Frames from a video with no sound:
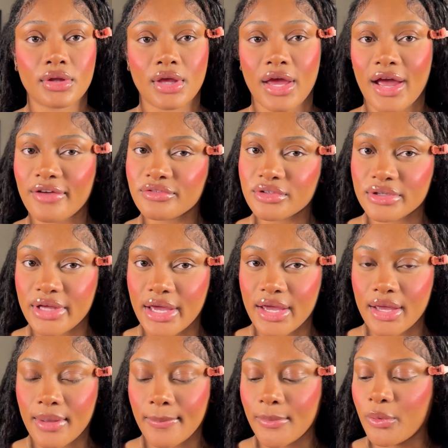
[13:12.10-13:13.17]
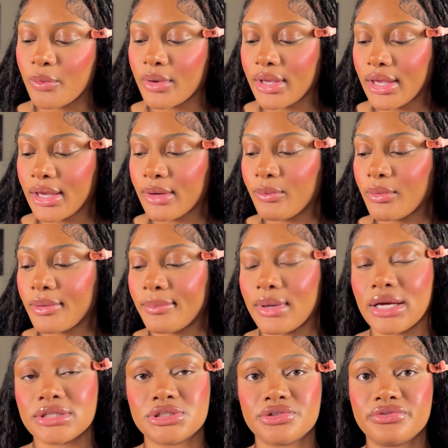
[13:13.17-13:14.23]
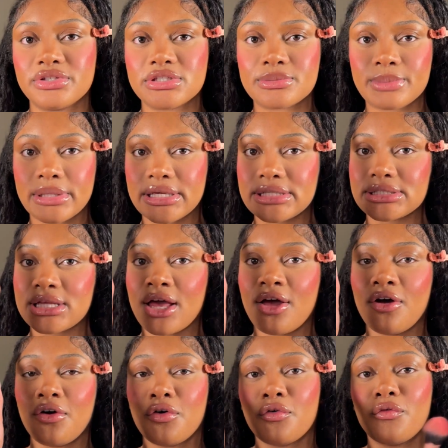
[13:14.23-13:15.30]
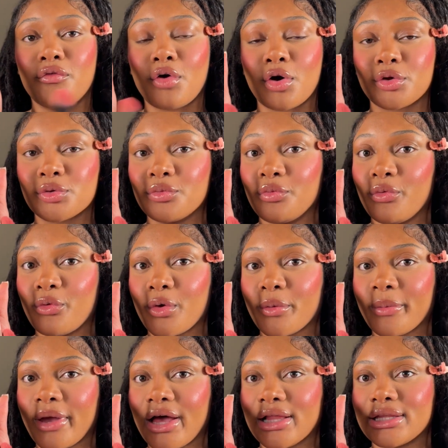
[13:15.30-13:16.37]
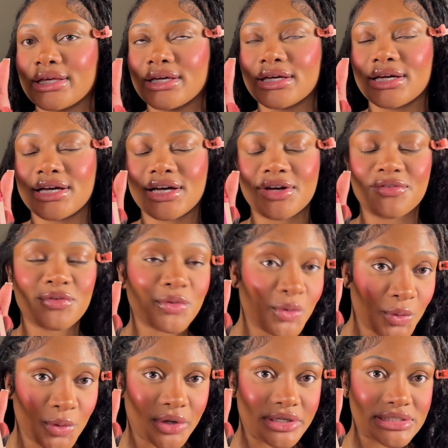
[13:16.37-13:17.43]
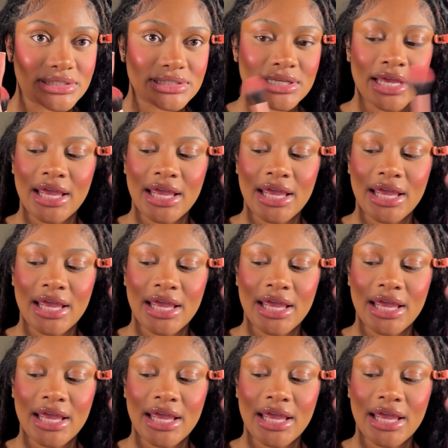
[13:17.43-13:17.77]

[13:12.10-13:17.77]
After that, I'm going in with my Juvia's Place Volume 4 palette, of course.